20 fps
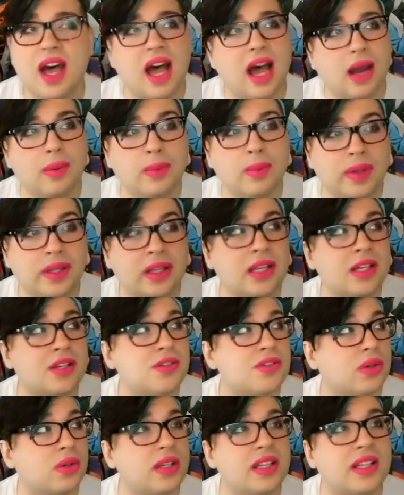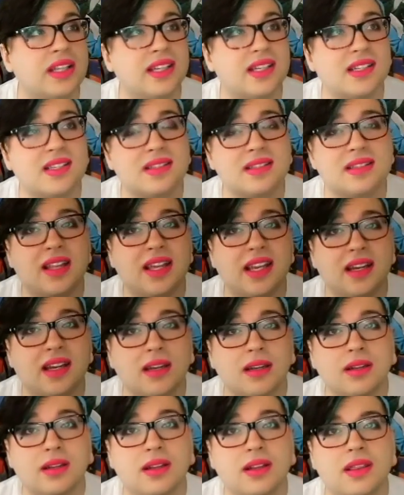I really enjoyed this.
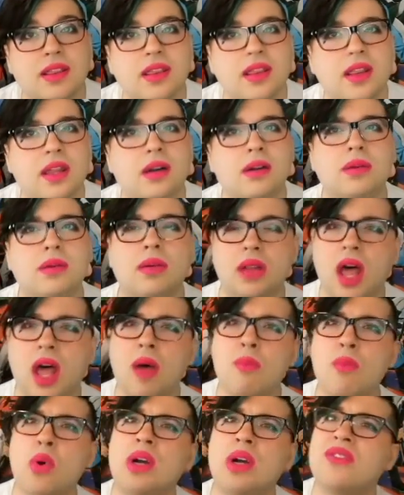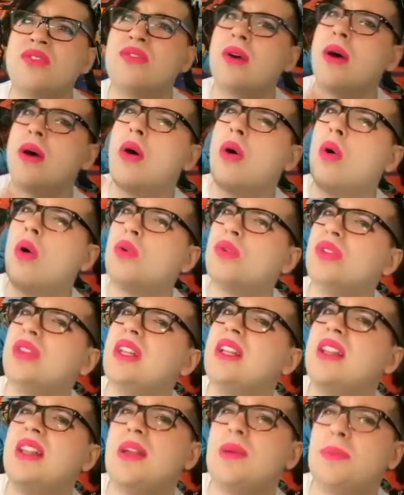They're a lot more
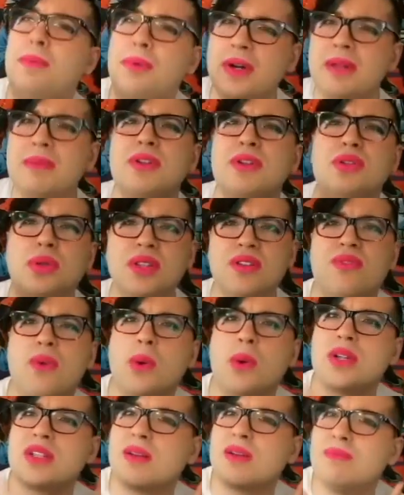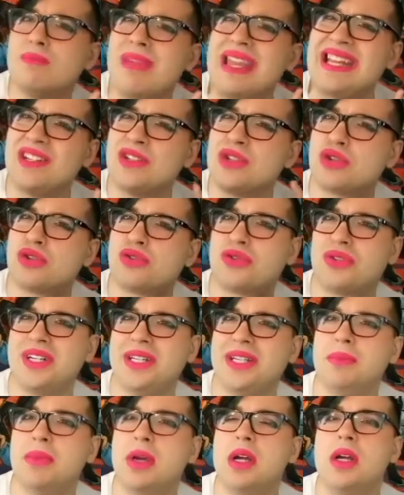they pretty much only focus on
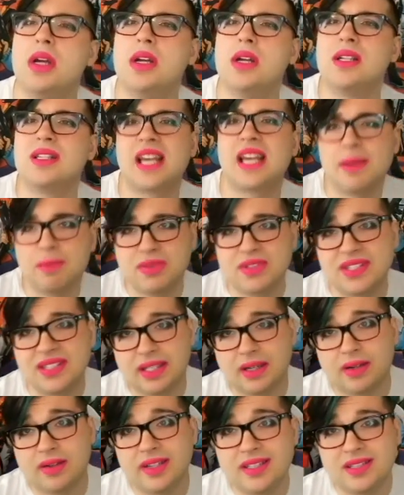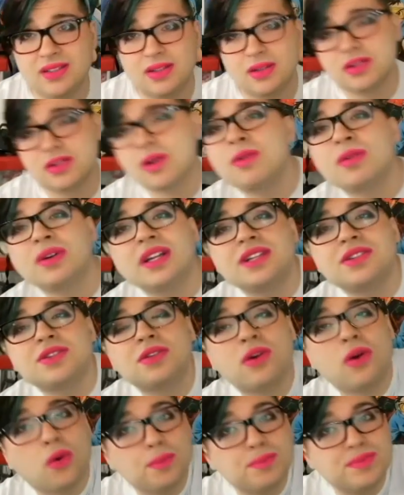mainstream type of series. So don't get
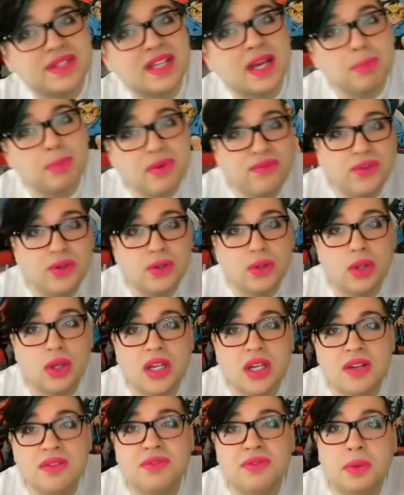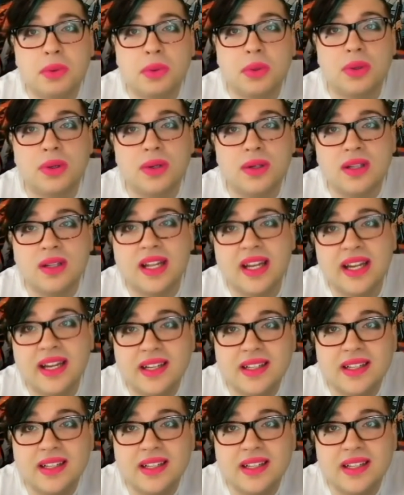your hopes up if you're looking for